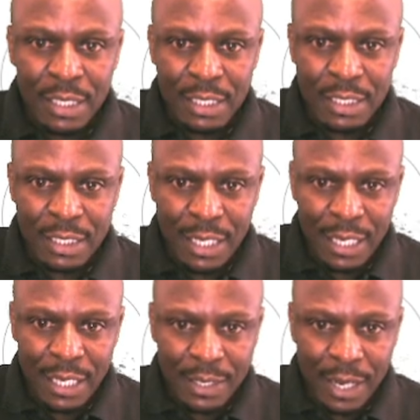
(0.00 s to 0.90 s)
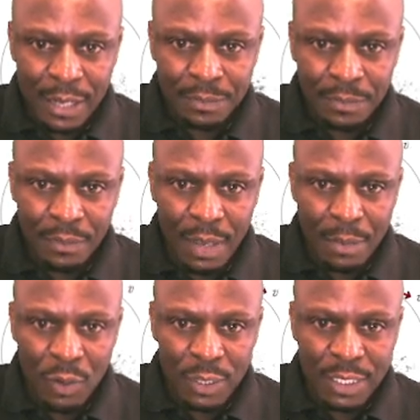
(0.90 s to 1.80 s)
this is the area uh,
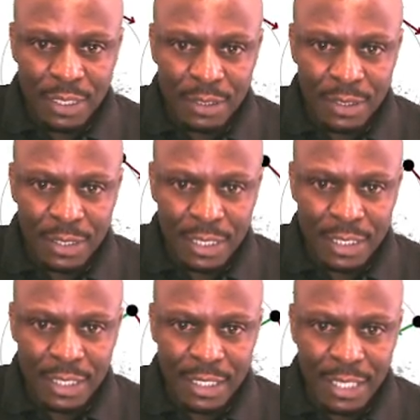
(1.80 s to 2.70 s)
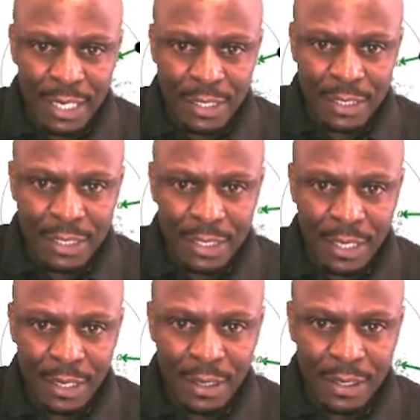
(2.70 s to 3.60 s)
because this is the sun at the center
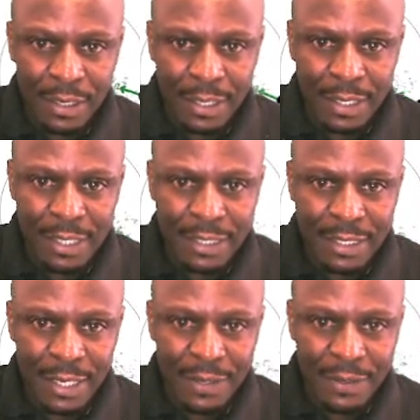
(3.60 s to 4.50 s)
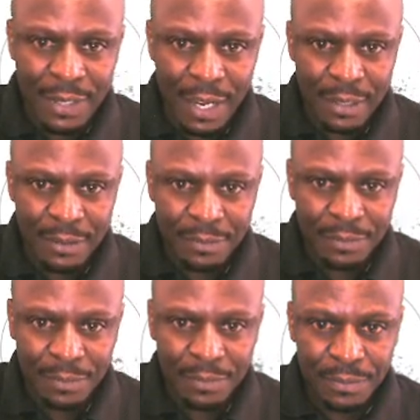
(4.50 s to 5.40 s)
this area
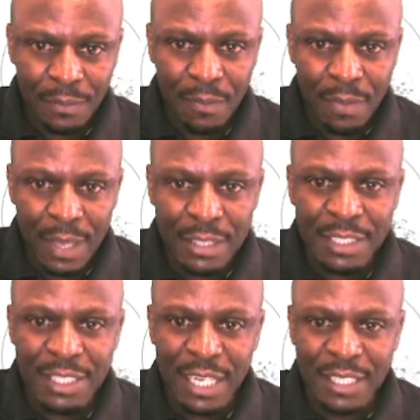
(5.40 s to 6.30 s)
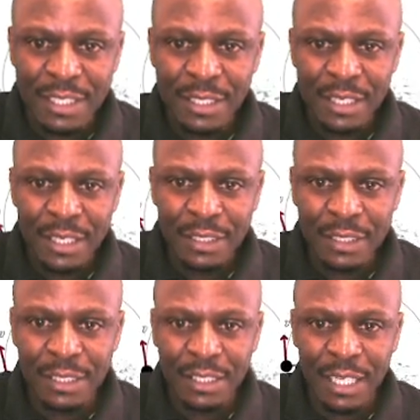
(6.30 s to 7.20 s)
is just
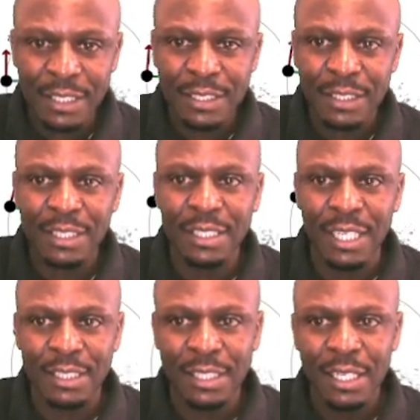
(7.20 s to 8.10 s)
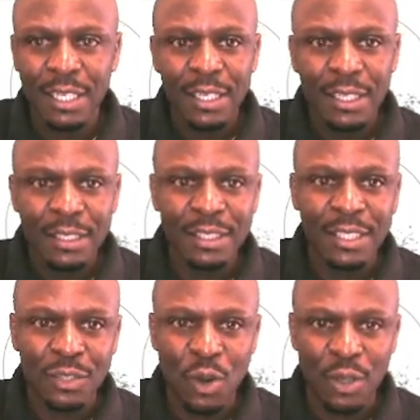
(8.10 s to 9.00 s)
is just is just is
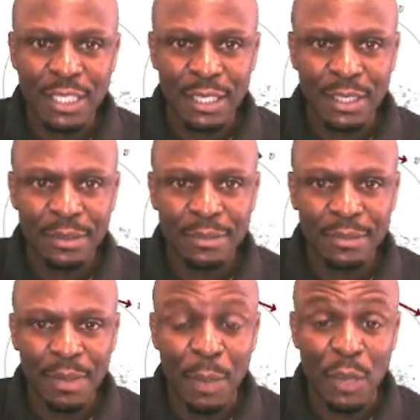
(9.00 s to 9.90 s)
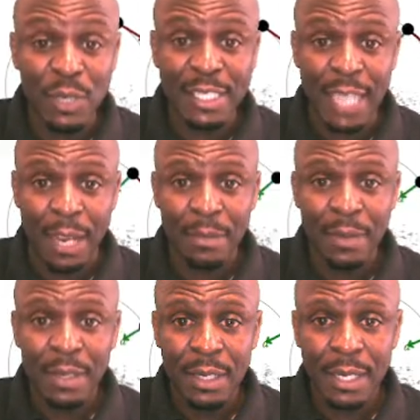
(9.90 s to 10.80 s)
just constant per unit time.
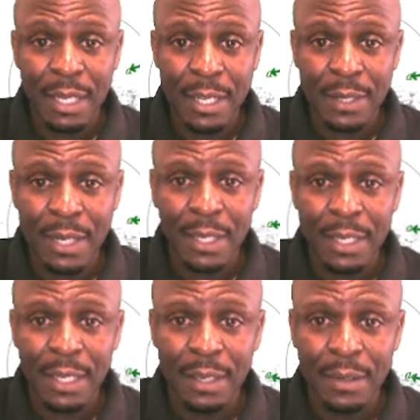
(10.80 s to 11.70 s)
The area there